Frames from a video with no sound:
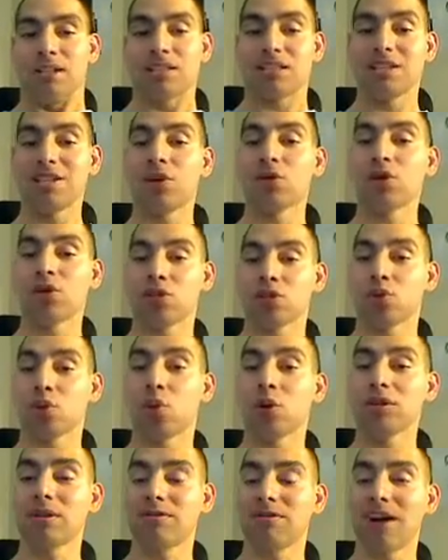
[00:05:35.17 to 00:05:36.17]
Still
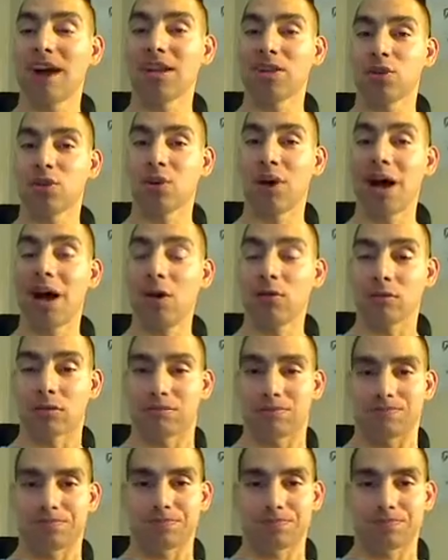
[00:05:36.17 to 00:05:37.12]
controlled the fight throughout.